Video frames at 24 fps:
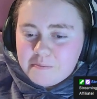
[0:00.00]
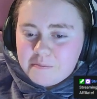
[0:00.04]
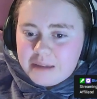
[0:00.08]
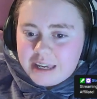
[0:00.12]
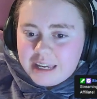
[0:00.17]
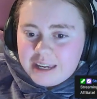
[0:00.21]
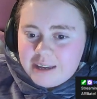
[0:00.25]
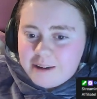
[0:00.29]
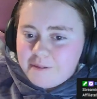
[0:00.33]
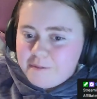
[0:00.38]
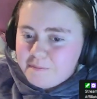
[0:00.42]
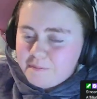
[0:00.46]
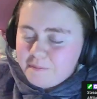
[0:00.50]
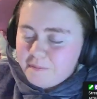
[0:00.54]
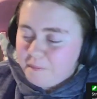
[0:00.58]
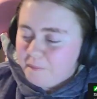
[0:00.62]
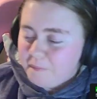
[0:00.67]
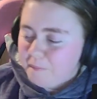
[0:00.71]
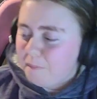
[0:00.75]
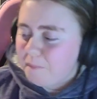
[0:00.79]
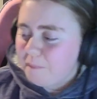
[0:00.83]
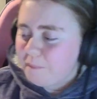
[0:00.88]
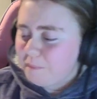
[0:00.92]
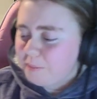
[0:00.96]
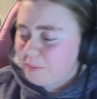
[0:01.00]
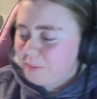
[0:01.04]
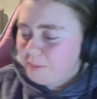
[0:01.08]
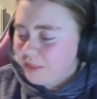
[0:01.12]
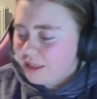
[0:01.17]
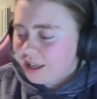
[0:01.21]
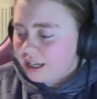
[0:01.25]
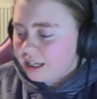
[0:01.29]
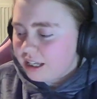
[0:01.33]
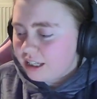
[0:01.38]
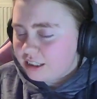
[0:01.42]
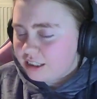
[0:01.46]
Me.
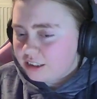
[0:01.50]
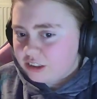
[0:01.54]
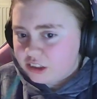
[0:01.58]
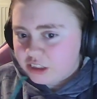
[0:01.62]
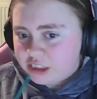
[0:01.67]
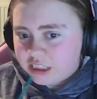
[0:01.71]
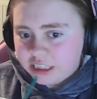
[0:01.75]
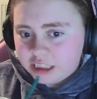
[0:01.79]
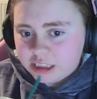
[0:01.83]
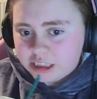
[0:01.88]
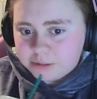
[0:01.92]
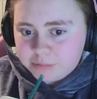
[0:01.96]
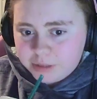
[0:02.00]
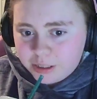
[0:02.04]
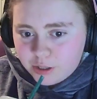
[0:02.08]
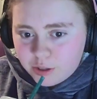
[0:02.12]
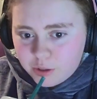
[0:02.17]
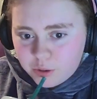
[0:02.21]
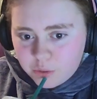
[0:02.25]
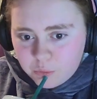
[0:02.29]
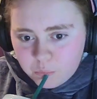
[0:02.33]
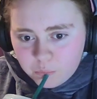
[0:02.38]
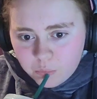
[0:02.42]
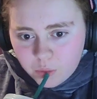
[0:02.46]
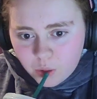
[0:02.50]
Jay is me.